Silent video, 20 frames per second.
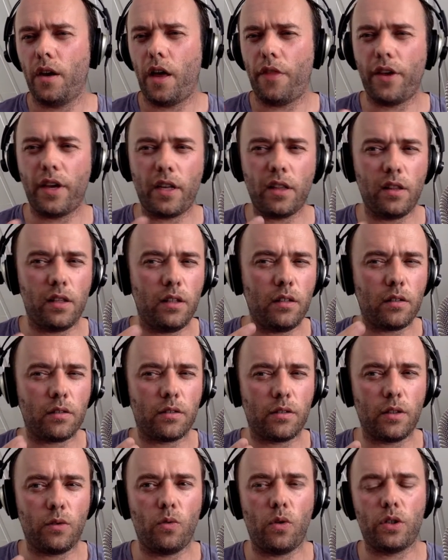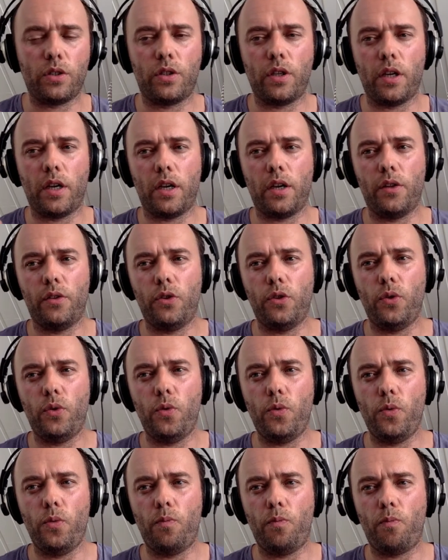I think in Linux it was the
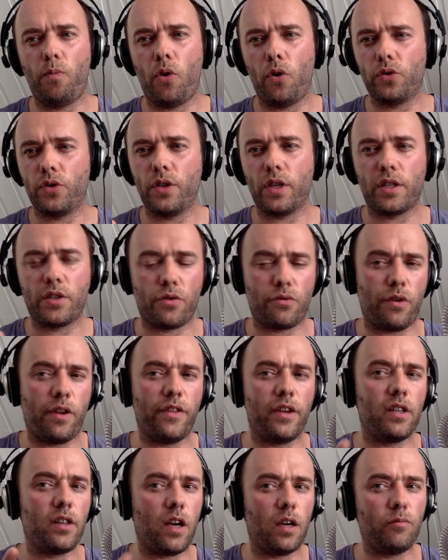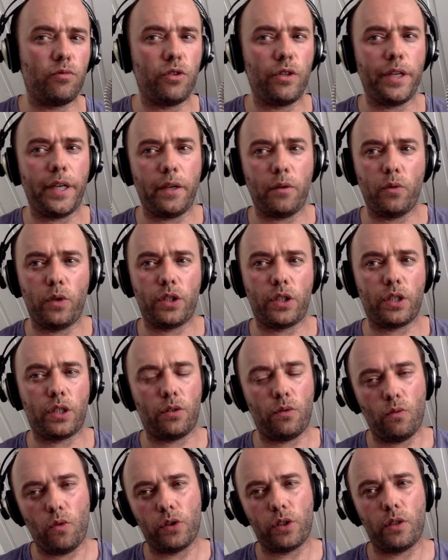new POSIX threading library, which
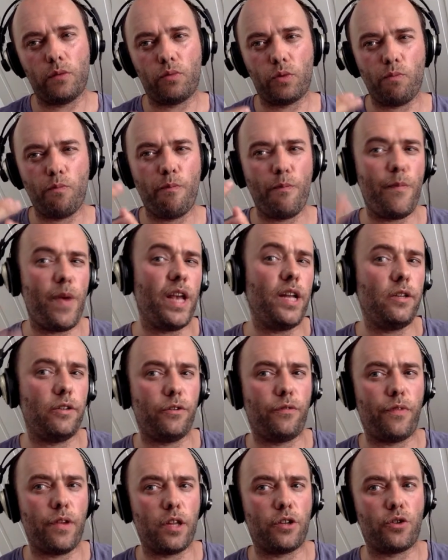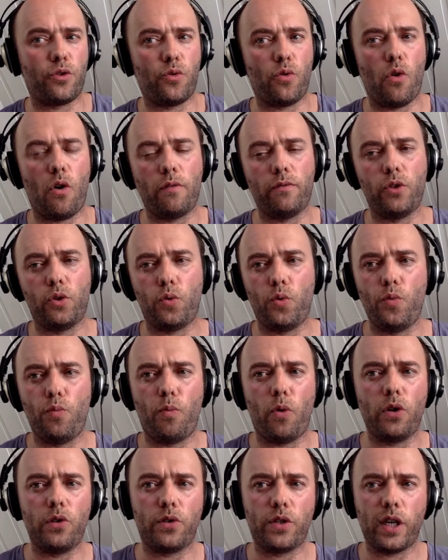was a major feature of the
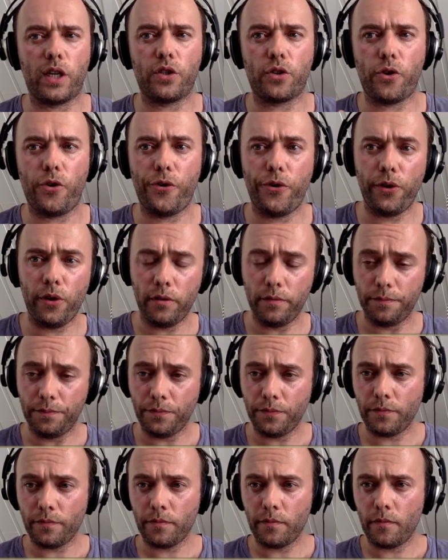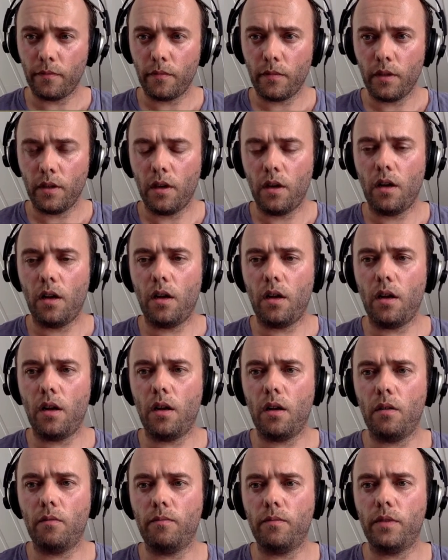2.6 kernel,
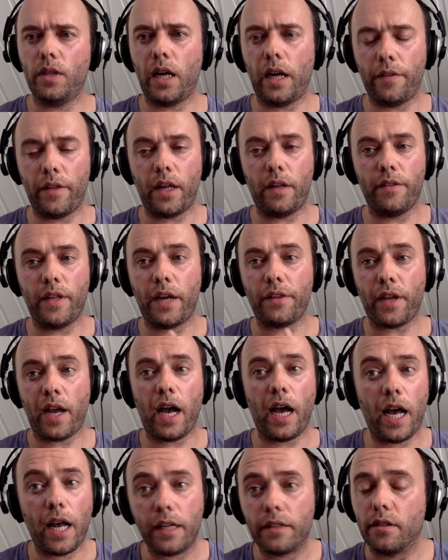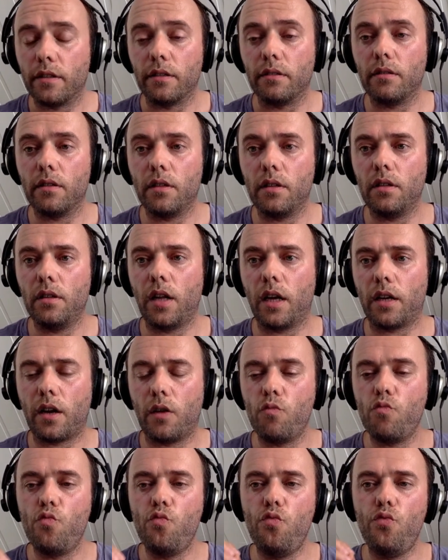uh, and th that had uh, like
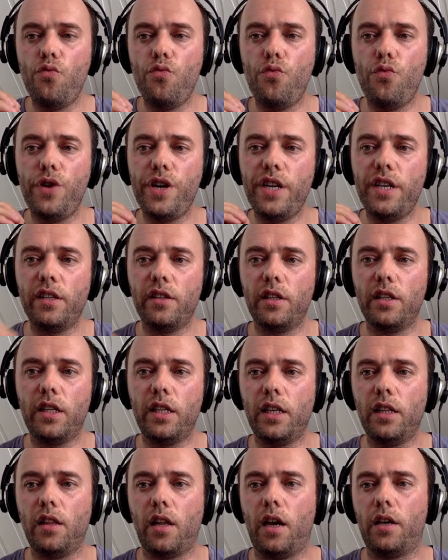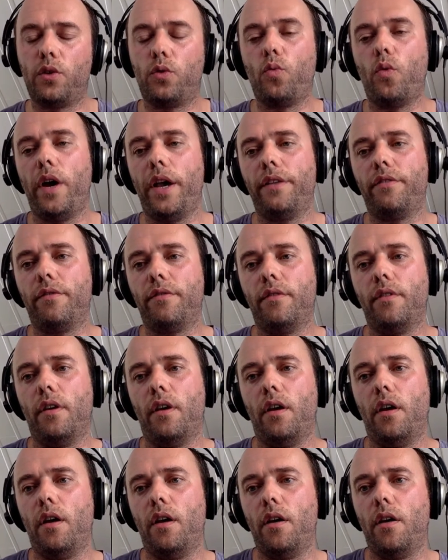a really lightweight
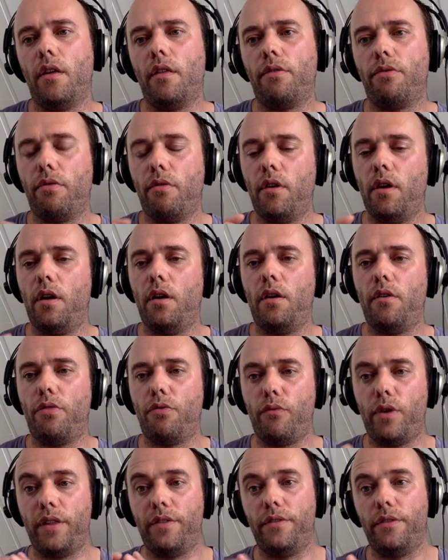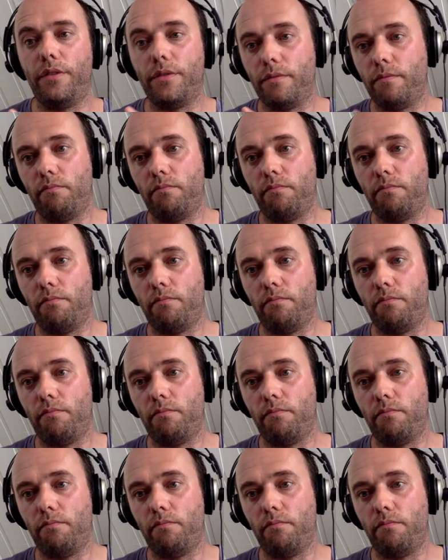uh, th uh, thread